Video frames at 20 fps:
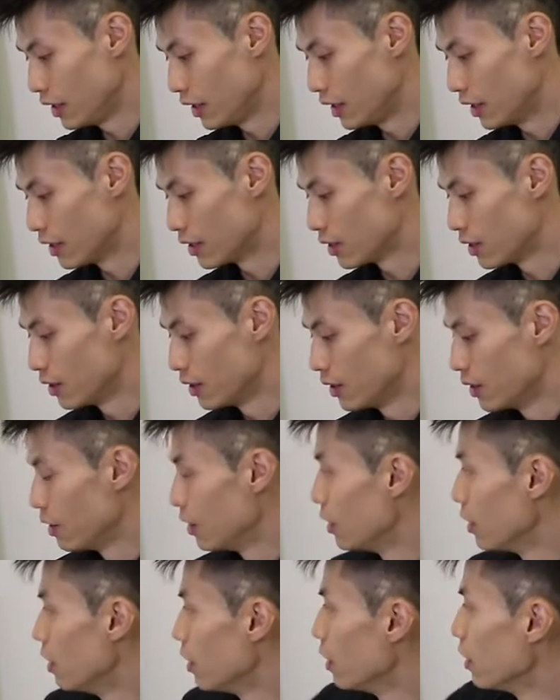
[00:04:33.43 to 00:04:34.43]
is
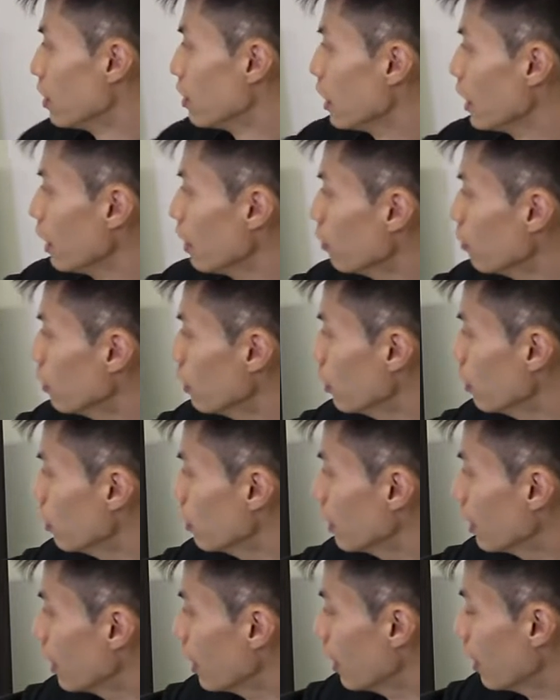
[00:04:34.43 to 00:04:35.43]
they
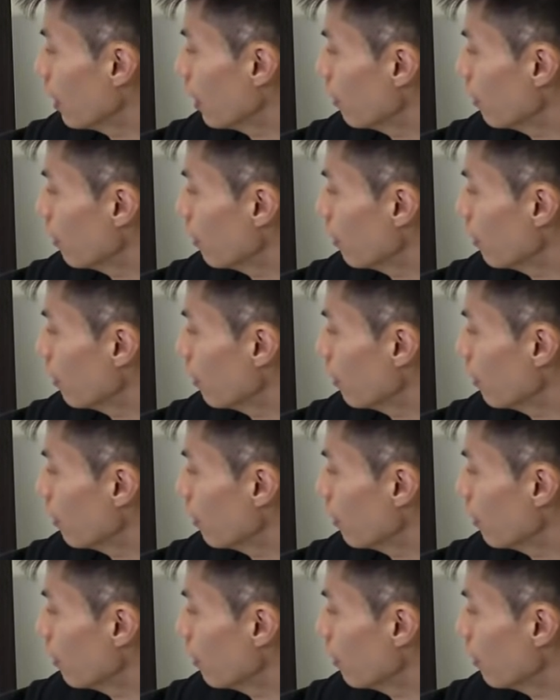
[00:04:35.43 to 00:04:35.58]
will